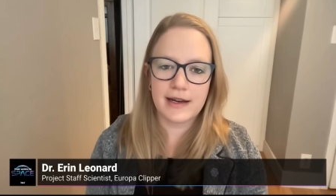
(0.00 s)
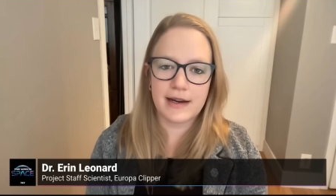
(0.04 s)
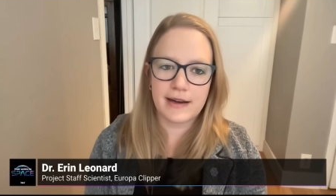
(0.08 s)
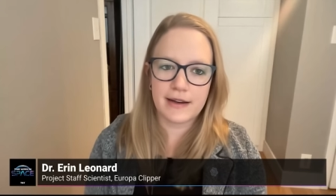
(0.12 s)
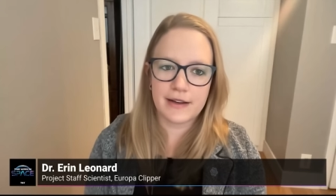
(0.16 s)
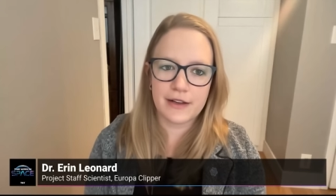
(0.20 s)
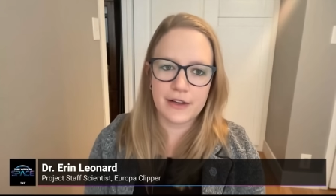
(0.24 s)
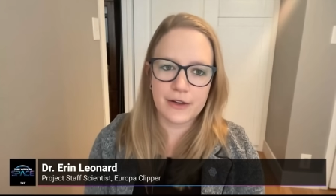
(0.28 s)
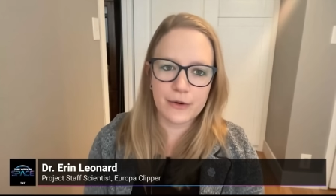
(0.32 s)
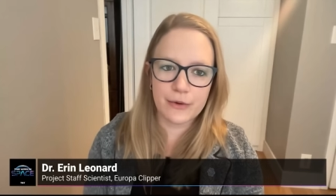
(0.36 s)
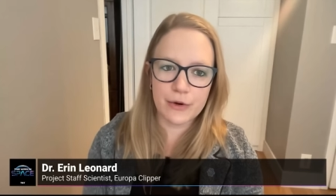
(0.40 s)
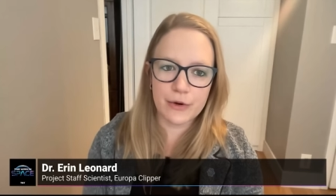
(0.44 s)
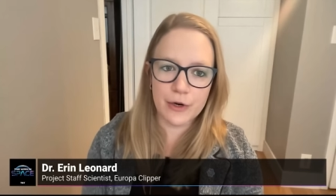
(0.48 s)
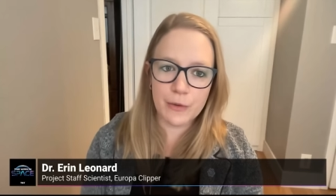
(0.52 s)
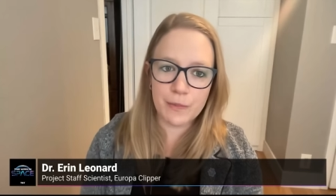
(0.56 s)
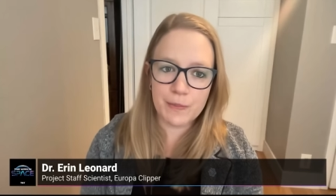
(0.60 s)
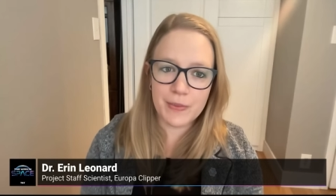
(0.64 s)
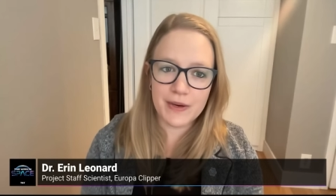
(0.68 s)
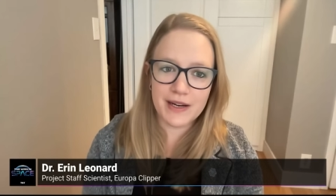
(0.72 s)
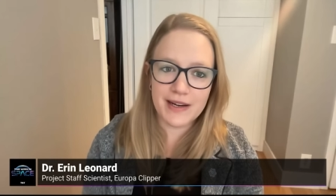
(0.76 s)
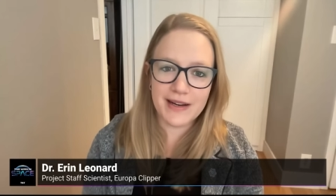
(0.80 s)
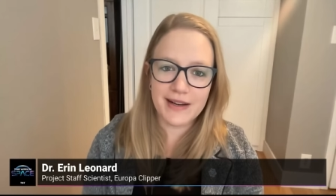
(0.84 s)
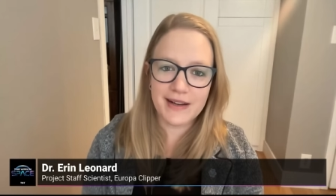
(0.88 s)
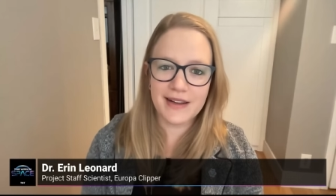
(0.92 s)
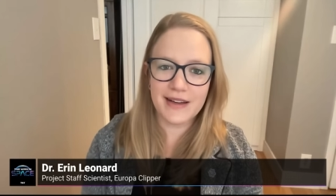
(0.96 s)

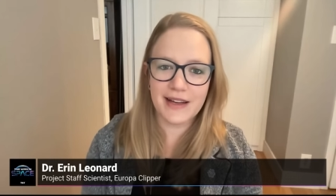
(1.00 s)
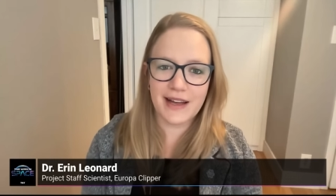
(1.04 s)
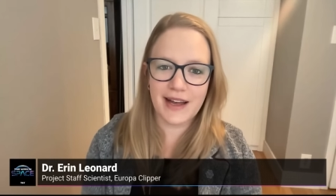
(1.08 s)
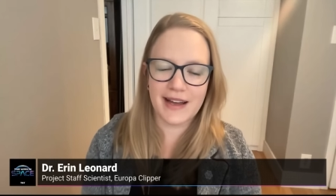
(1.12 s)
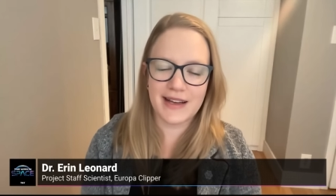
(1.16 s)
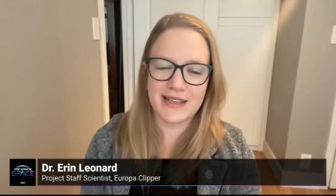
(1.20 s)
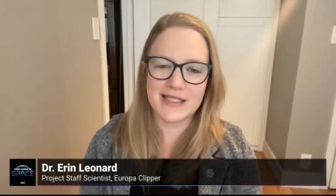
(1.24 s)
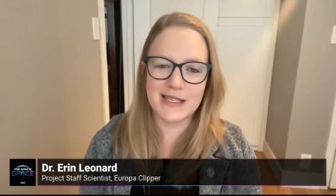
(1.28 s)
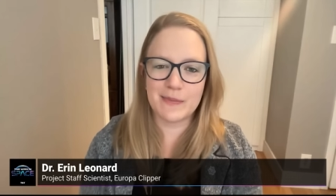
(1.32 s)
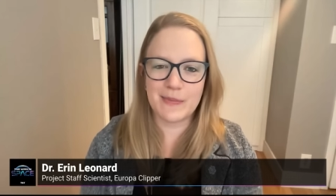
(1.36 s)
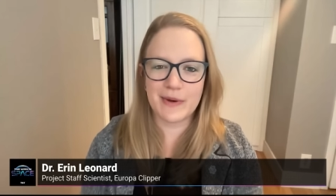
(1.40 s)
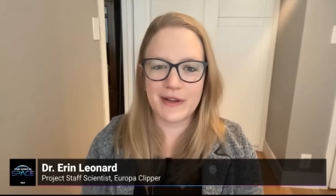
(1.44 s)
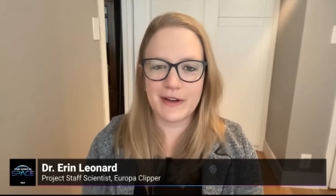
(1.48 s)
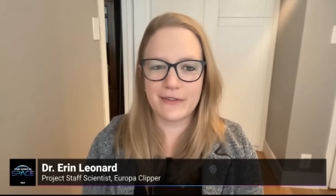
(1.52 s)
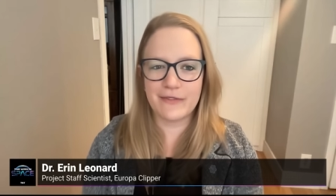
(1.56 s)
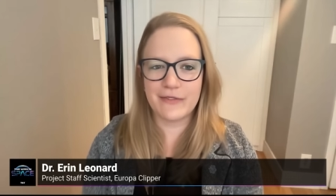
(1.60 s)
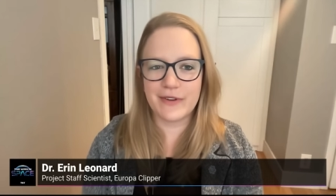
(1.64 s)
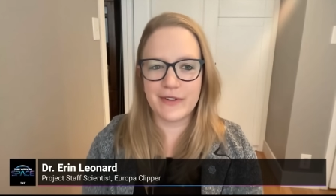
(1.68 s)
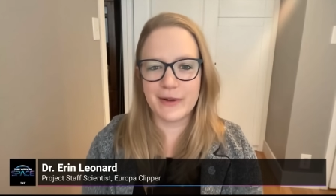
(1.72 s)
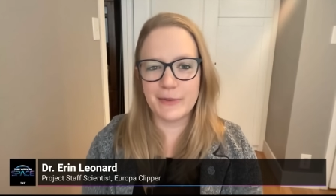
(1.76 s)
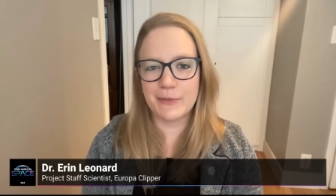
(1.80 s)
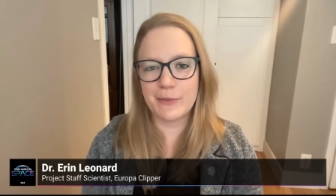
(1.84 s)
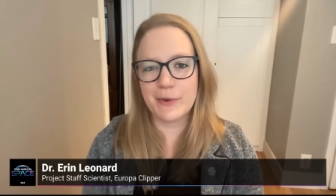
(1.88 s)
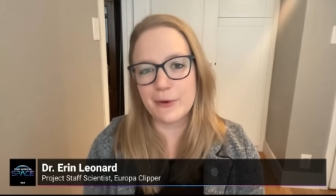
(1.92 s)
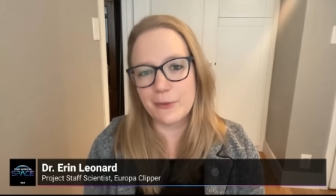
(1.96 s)
Europa has the
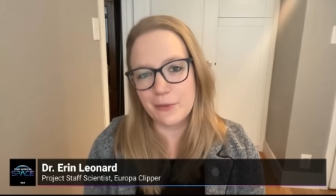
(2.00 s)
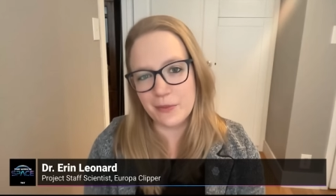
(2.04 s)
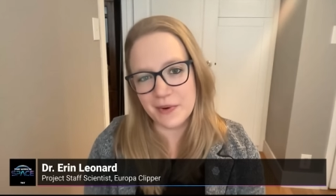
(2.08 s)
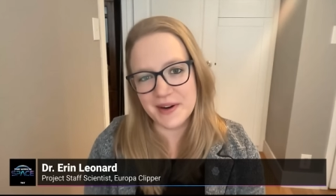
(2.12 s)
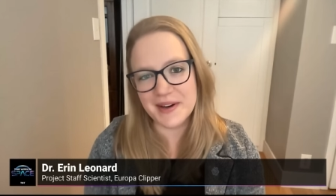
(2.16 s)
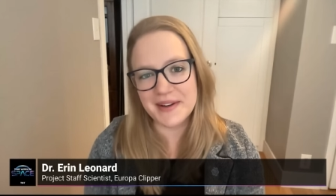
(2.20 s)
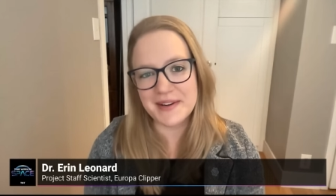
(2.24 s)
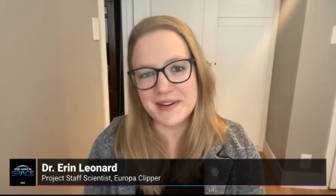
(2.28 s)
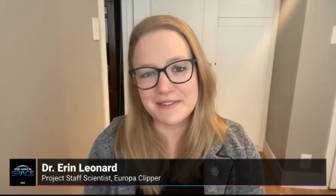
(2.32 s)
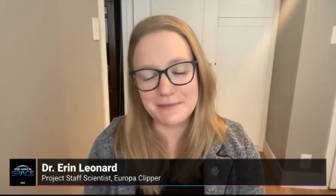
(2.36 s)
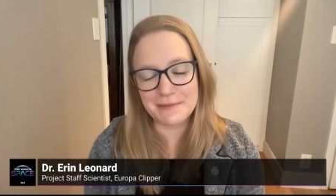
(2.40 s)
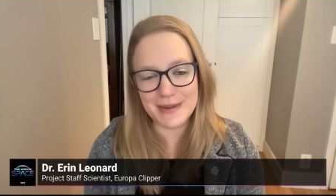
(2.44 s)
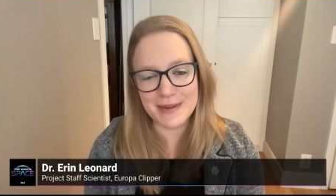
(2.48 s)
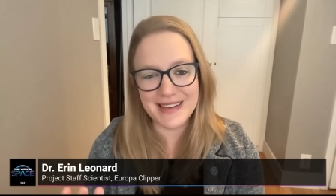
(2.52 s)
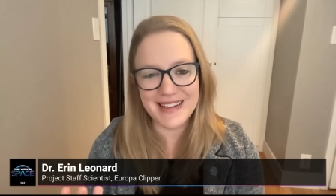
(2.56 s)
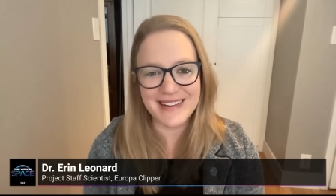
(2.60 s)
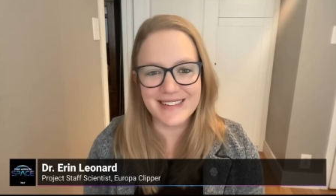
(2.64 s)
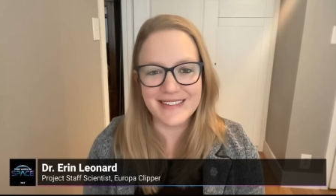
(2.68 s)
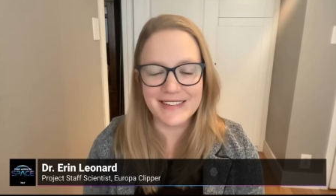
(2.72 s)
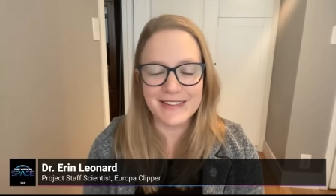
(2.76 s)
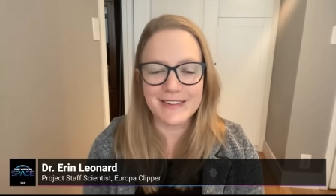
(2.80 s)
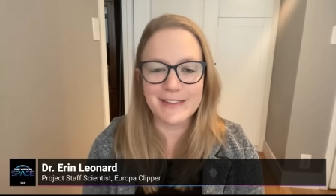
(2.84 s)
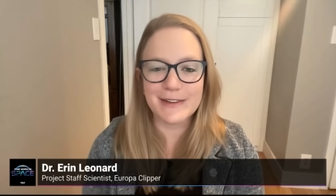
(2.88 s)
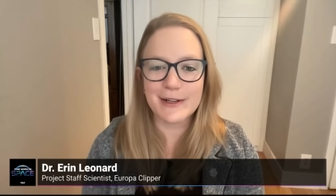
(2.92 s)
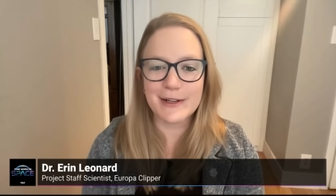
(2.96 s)
benefit, well, one, of being a
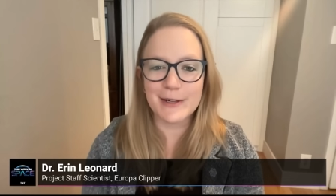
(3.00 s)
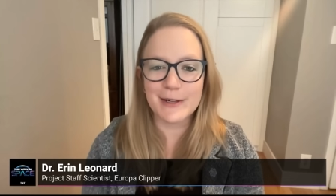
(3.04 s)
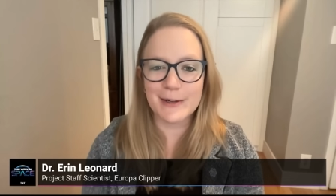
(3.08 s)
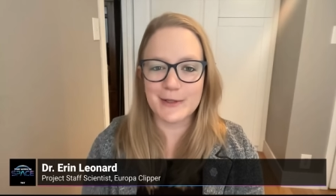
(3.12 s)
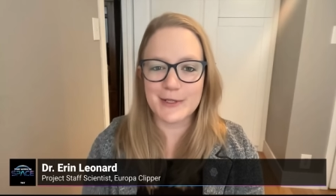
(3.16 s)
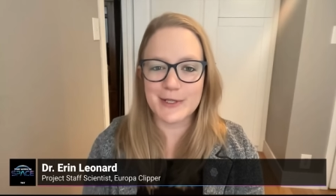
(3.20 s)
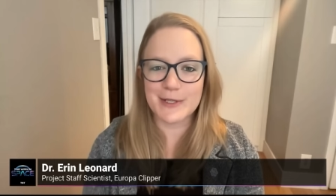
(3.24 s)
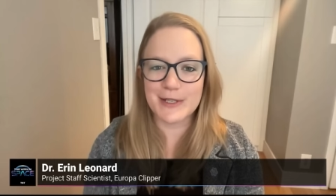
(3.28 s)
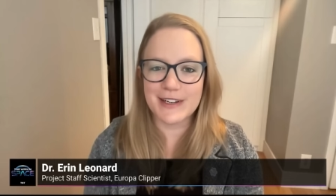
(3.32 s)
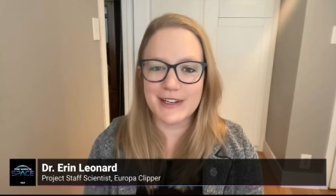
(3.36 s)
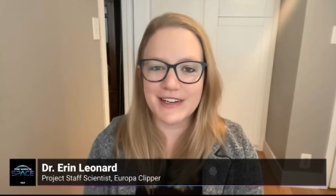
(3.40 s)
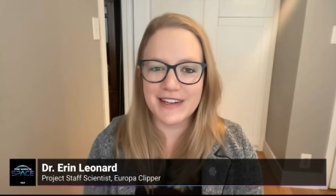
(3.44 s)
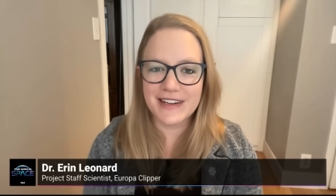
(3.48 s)
little closer.